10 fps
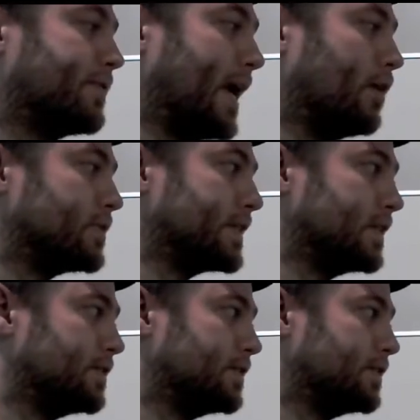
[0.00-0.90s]
counting
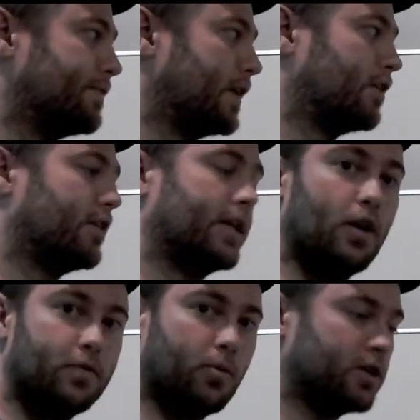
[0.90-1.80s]
is very helpful
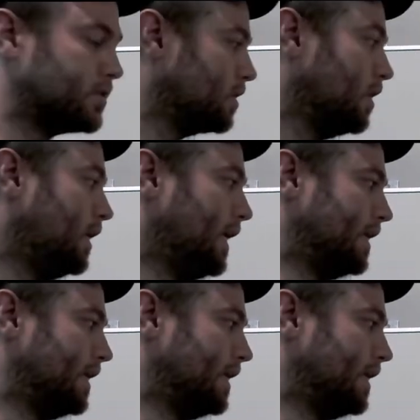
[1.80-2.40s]
for us.